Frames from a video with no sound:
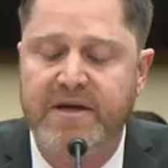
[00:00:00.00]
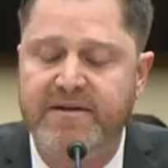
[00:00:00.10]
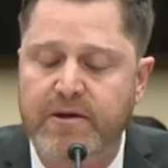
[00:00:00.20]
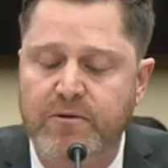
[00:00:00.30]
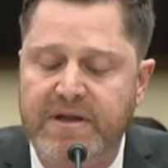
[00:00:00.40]

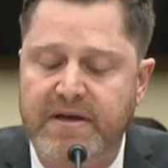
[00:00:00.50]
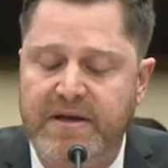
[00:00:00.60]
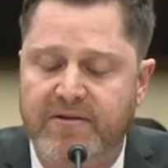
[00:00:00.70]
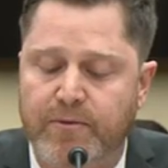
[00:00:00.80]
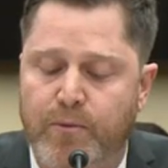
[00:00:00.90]
continually
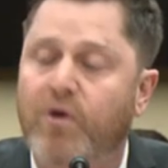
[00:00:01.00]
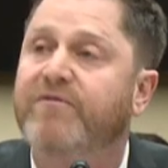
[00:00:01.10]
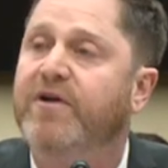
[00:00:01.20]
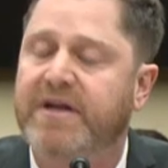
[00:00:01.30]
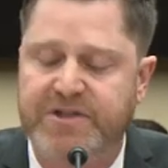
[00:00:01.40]
need support
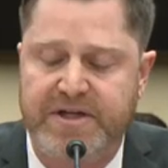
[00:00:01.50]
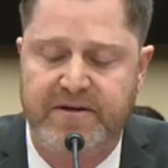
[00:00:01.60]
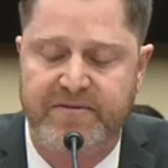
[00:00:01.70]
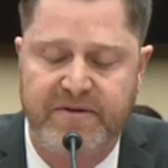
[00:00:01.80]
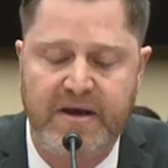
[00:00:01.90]
for
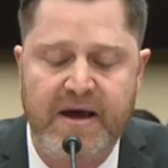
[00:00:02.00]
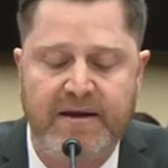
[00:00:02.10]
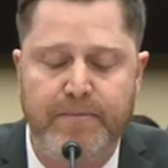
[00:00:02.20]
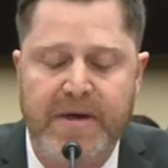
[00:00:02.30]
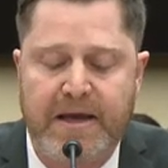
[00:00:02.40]
initiatives
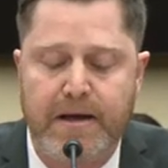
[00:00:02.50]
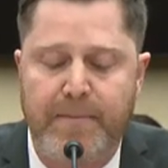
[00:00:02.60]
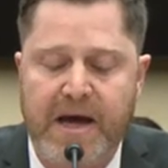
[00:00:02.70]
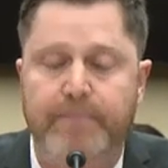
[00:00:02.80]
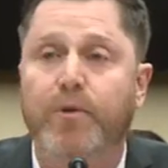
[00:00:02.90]
to make an
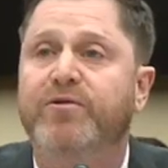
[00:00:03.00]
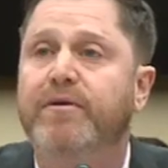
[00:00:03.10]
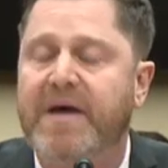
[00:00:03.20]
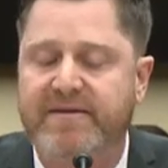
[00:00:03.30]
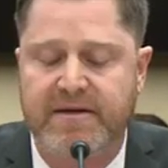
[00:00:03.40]
impact both
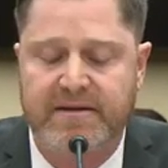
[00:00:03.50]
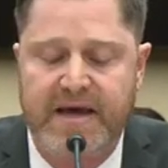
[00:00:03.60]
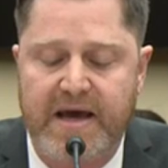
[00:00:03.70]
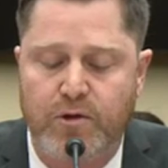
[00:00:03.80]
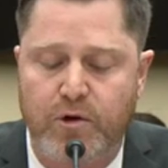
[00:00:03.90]
domestically
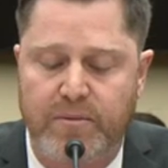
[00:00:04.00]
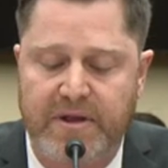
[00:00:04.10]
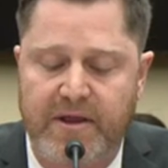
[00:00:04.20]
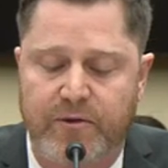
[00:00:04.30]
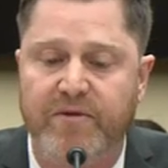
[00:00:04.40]
and
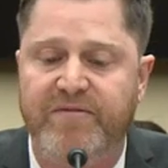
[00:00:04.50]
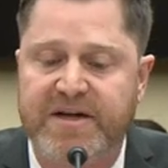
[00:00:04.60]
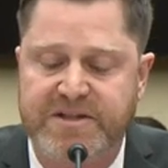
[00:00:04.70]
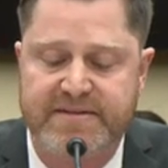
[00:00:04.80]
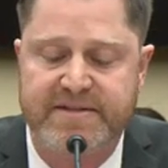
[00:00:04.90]
globally through
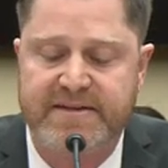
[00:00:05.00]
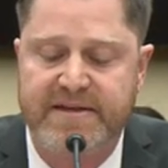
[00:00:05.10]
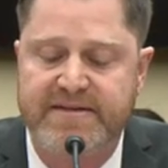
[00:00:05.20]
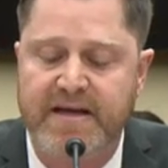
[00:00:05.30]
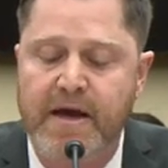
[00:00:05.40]
infectious
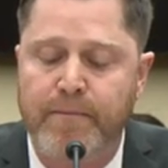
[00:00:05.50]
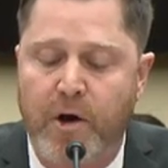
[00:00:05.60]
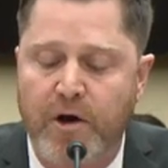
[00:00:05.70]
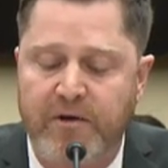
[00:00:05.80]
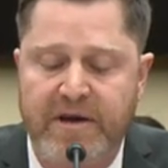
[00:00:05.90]
disease
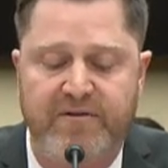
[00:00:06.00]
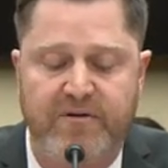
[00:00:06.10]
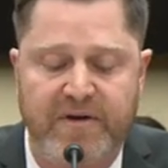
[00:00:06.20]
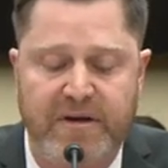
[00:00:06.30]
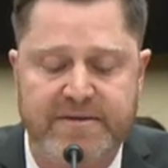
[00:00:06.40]
monitoring and
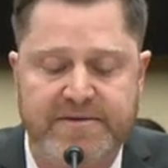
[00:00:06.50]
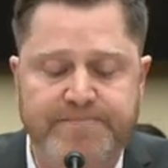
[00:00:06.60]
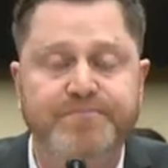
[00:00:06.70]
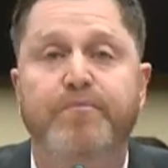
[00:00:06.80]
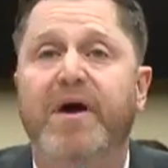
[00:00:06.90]
surveillance.
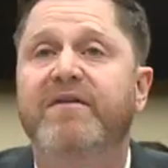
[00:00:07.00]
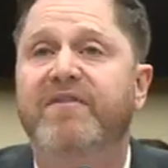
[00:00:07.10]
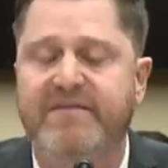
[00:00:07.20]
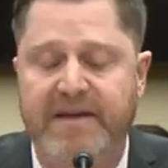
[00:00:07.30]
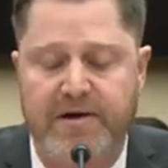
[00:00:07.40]
By
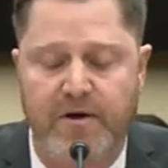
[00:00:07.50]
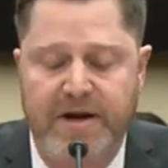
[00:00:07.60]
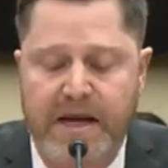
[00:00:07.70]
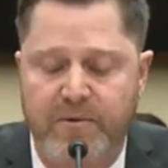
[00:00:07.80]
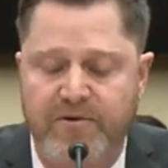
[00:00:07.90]
investing in our
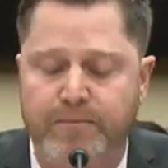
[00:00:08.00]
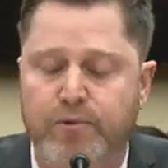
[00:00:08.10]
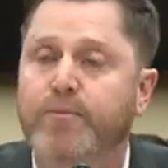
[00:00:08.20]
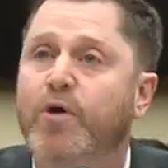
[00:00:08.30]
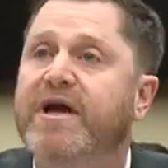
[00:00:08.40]
neighbors and
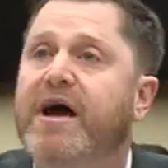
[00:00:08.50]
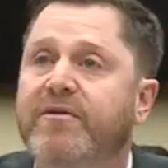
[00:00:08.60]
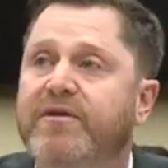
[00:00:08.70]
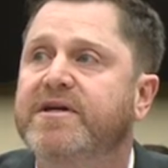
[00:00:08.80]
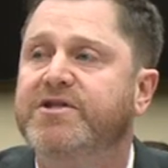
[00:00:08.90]
promoting
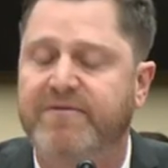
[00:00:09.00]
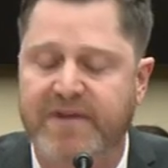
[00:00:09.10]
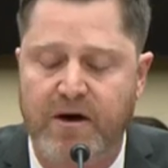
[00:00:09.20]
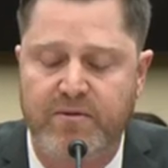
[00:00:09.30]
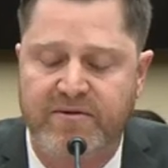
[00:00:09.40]
health initiatives
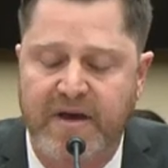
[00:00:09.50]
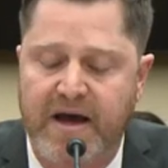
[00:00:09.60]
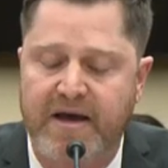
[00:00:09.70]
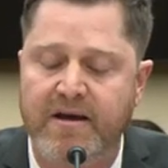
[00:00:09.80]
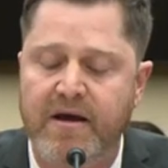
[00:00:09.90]

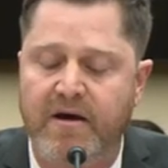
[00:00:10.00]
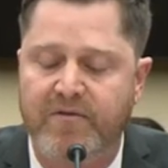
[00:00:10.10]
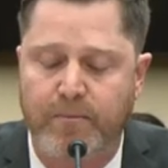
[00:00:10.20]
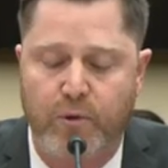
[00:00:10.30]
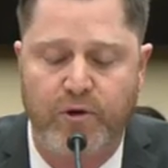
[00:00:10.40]
outside of
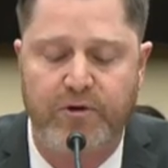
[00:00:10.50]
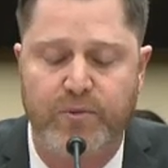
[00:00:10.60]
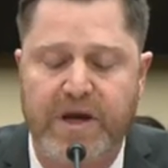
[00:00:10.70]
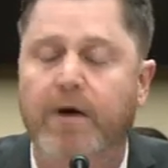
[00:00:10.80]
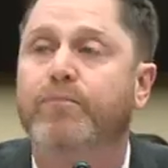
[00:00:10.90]
our borders,
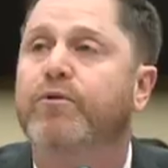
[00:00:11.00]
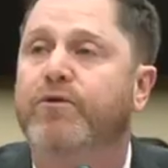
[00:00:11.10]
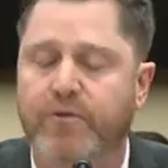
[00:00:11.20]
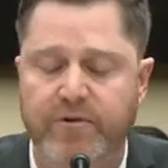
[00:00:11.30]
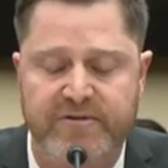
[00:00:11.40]
we help
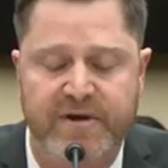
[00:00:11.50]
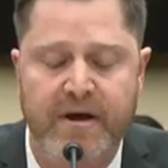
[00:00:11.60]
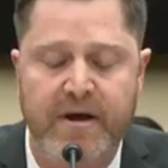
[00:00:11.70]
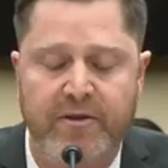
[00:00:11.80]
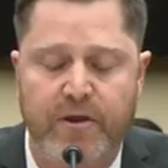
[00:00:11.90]
reduce
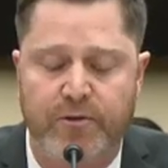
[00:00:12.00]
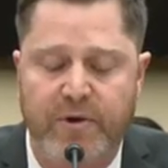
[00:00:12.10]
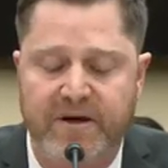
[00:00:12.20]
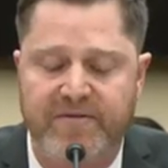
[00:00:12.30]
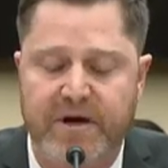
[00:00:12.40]
the
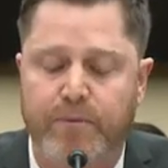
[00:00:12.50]
threat of an